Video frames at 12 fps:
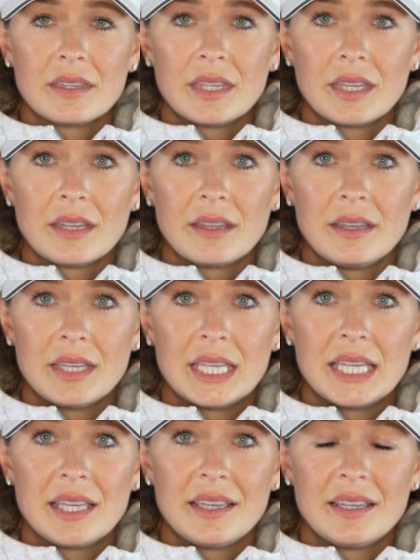And then I guess
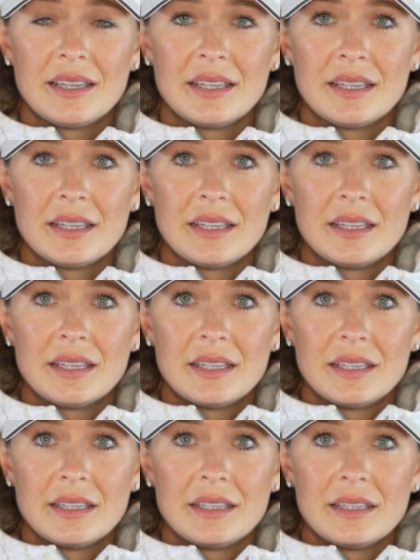when you got back to
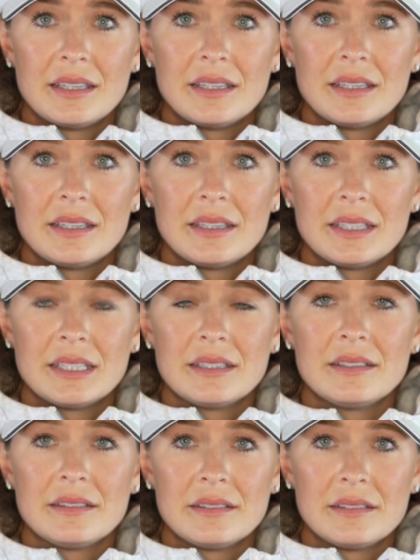
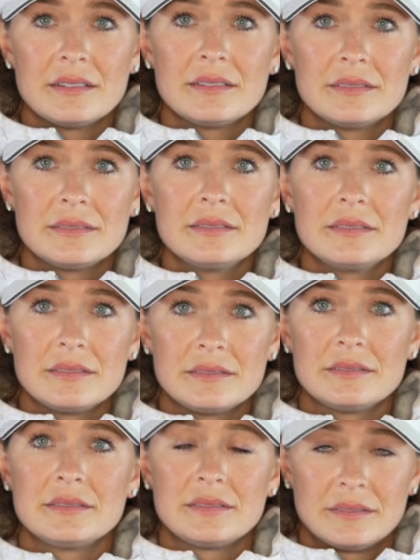California,
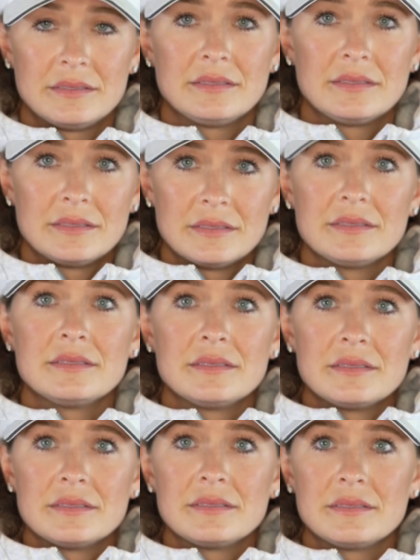then it
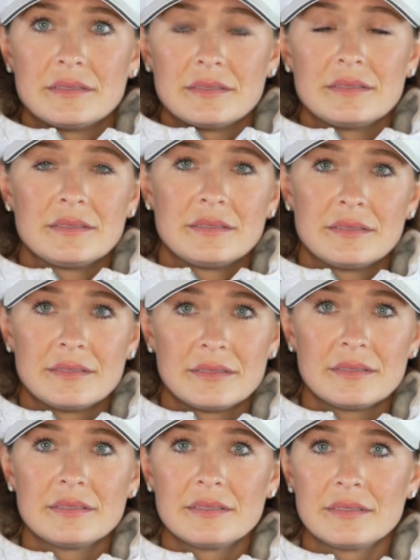really started
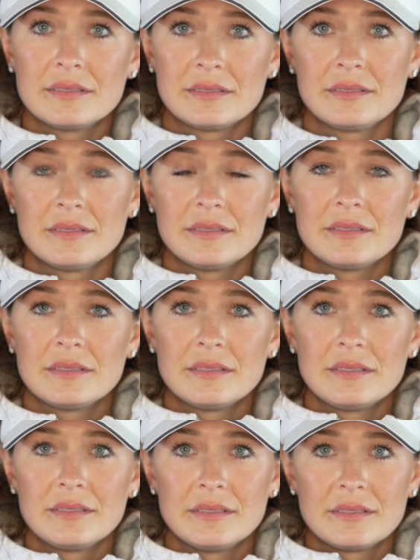ratcheting up. I guess
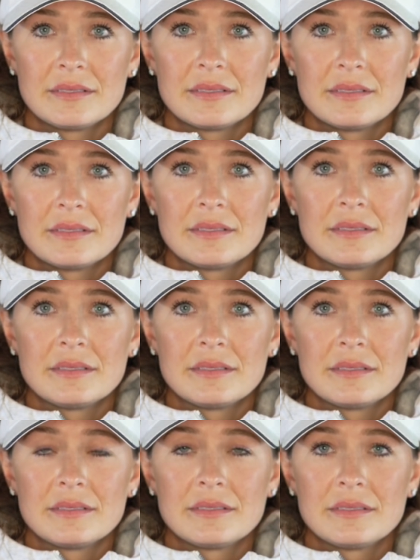UCI
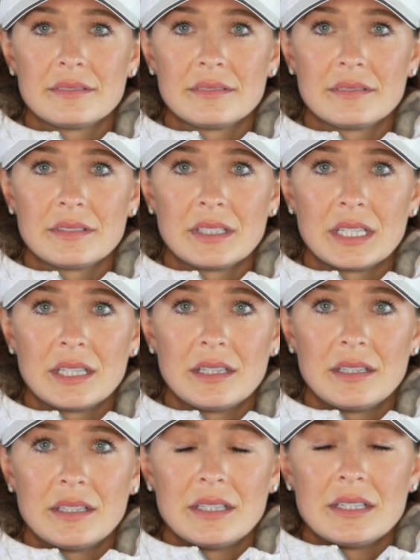froze the point
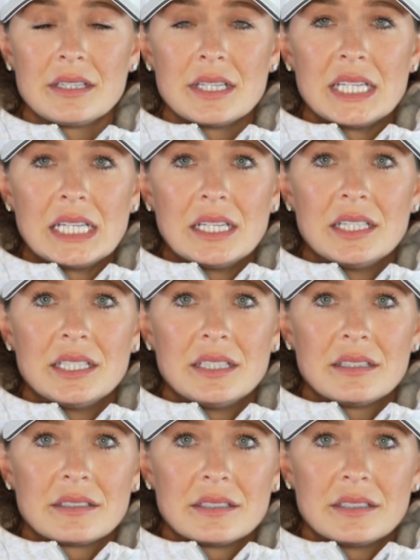system, all the races
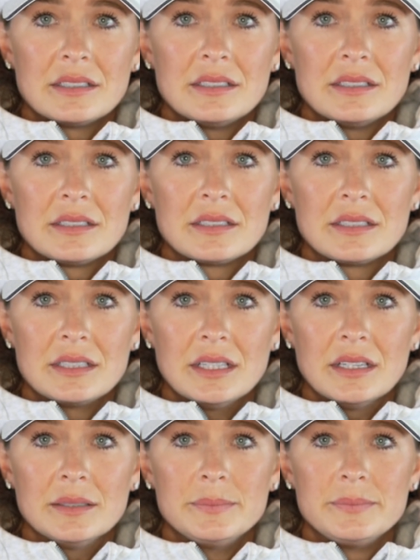got canned. Like, tell
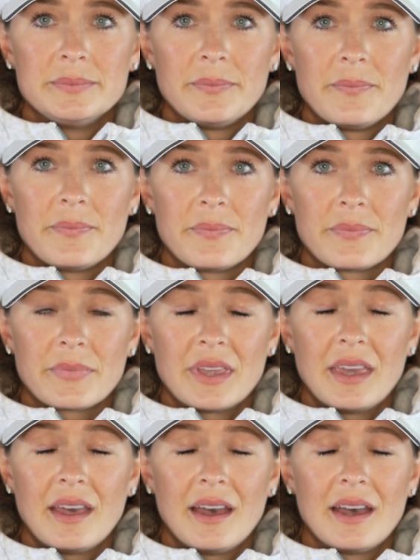me a bit about that.
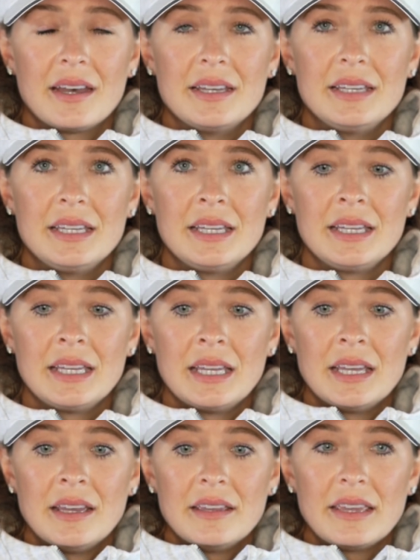Yeah,
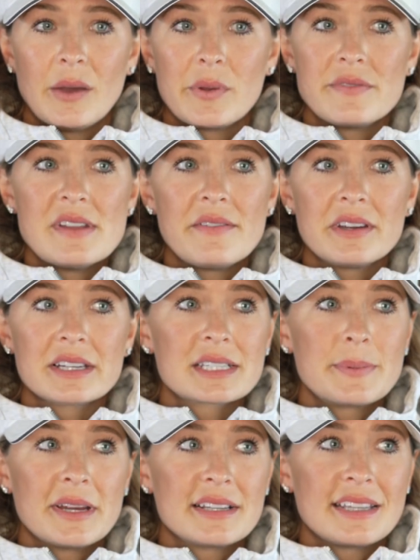we've never
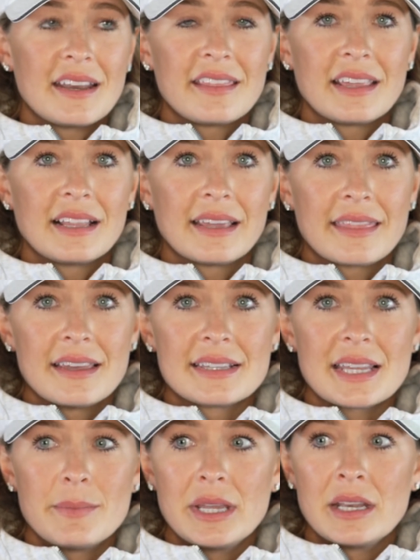experienced anything like this.
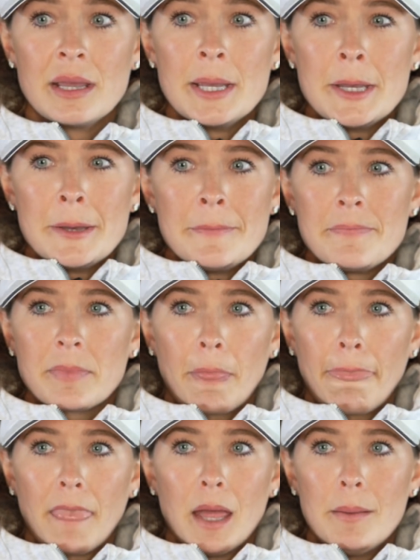I mean,
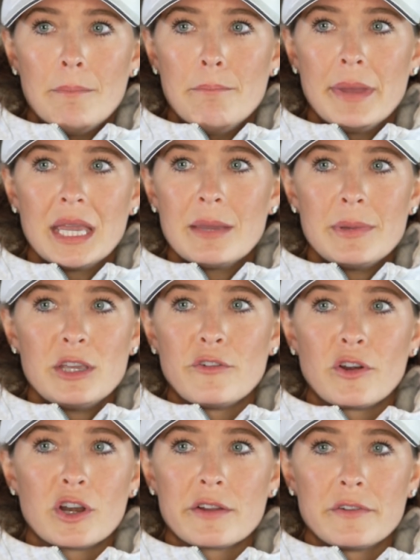maybe you've
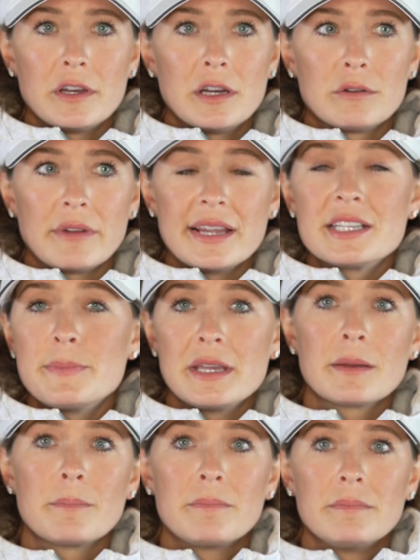heard of a race
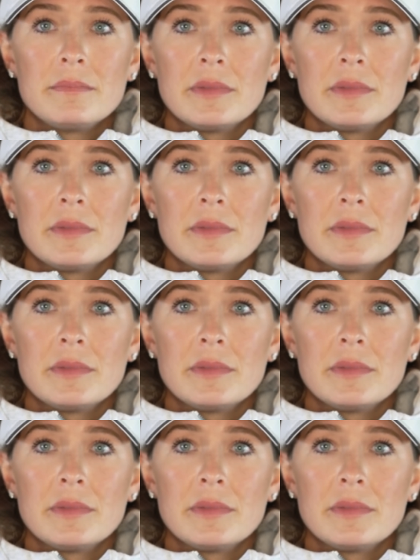being,